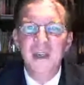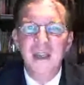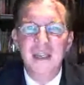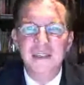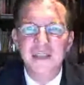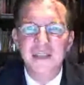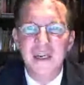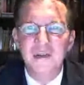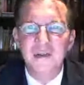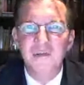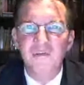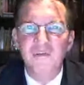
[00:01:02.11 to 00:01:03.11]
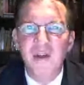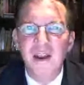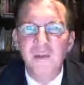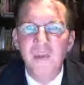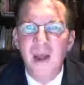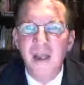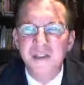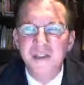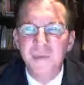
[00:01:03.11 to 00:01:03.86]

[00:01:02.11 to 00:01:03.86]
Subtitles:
is a randomized